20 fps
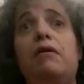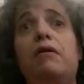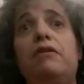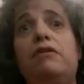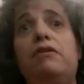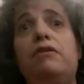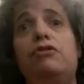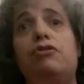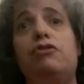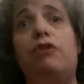
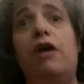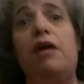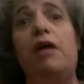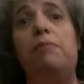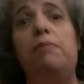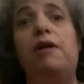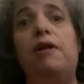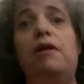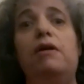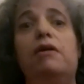describe
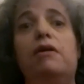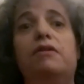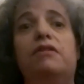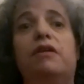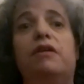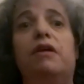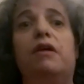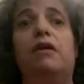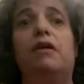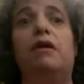it is
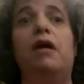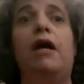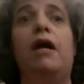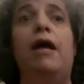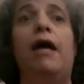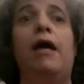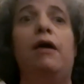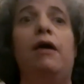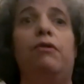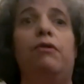it
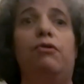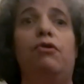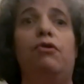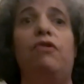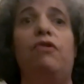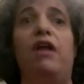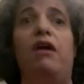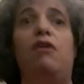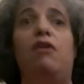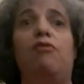looked
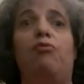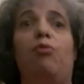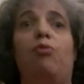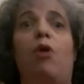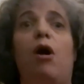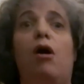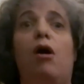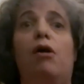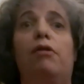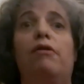like a
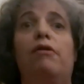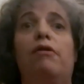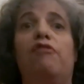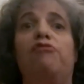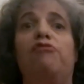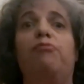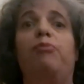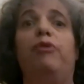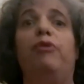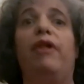wall
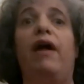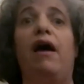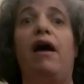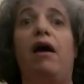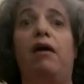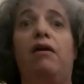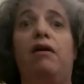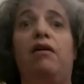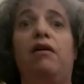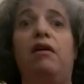of
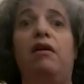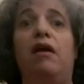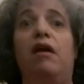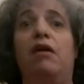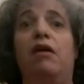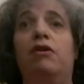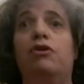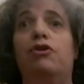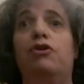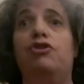black
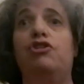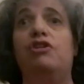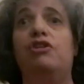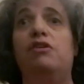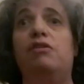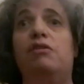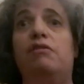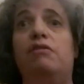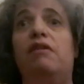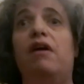
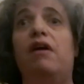energy that